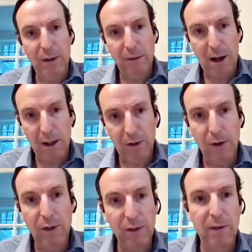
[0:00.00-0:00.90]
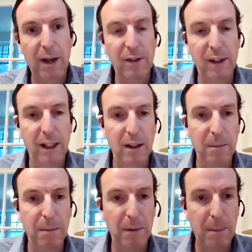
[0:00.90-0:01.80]
and got exclusively investing in
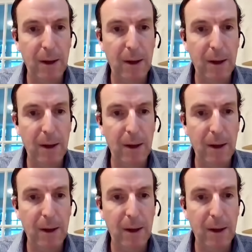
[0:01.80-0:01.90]
the, the